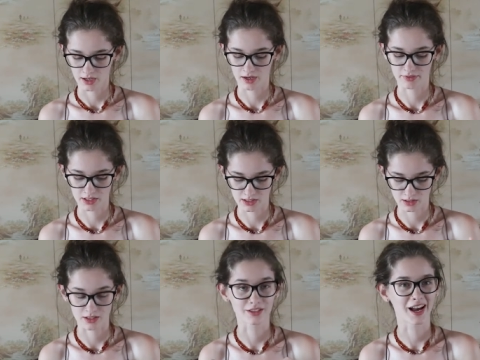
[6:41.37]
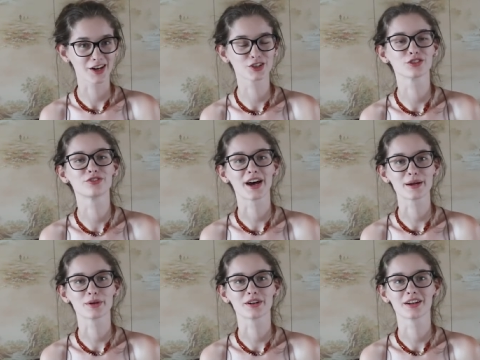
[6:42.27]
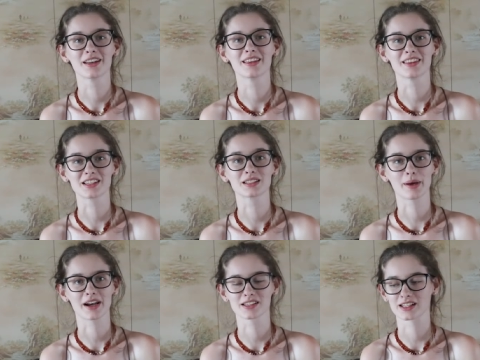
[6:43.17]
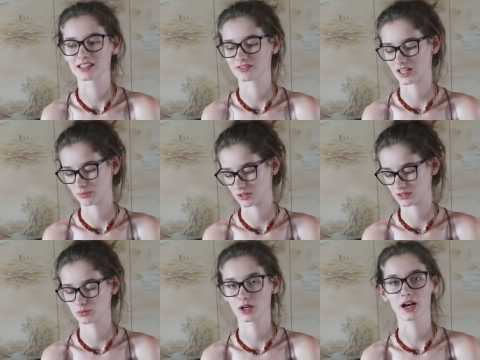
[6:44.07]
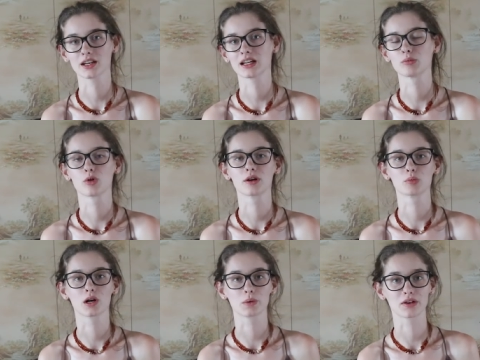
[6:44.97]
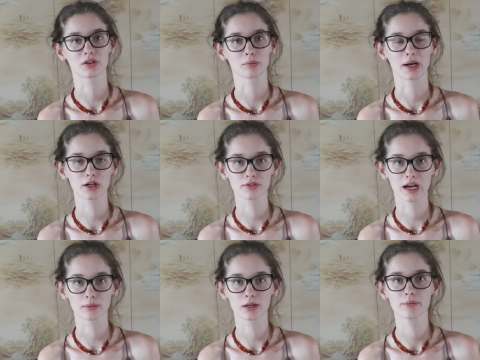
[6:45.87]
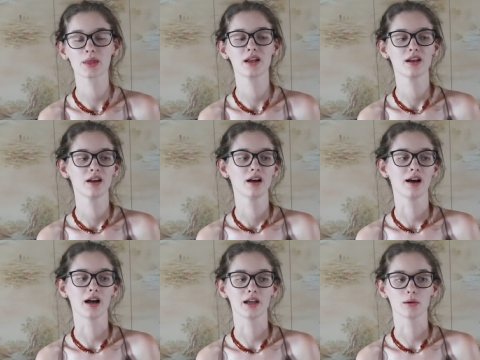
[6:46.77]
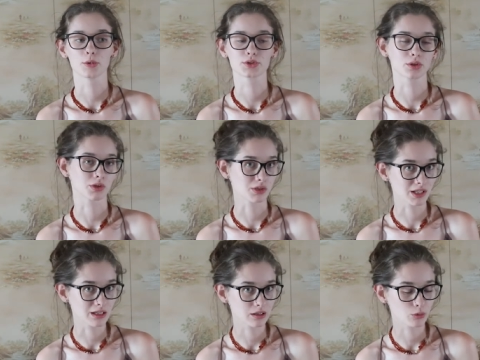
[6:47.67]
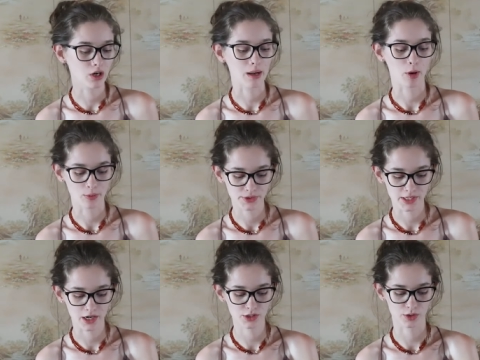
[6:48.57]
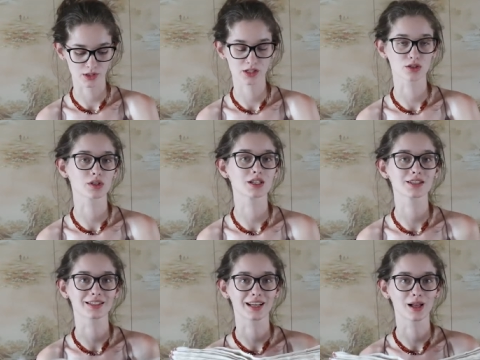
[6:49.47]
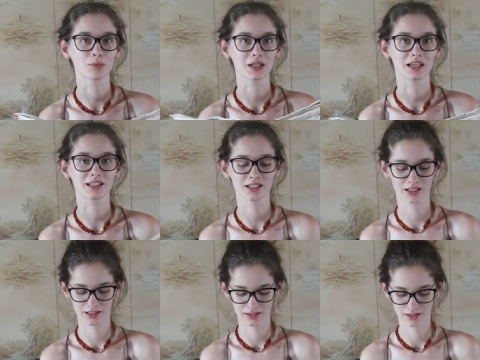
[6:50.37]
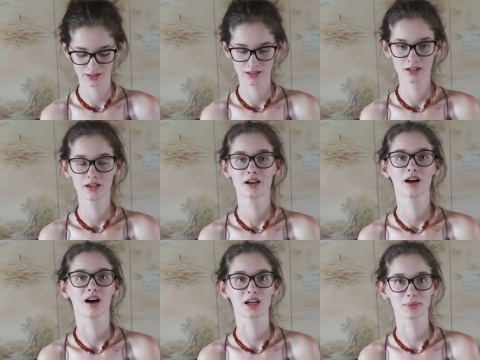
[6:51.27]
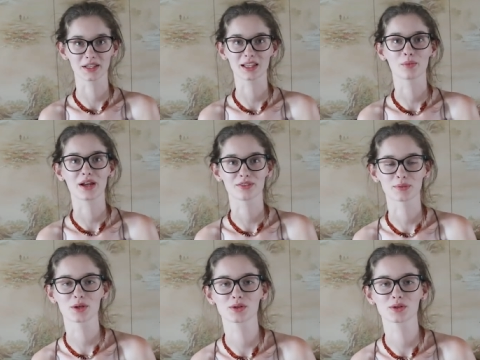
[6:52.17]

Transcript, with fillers: of these natural fiber thanks to packet size of diapers. I'm trying to get more and more away from microfiber I almost don't use any anymore. I'm almost there. So this is really just gonna help me get completely away from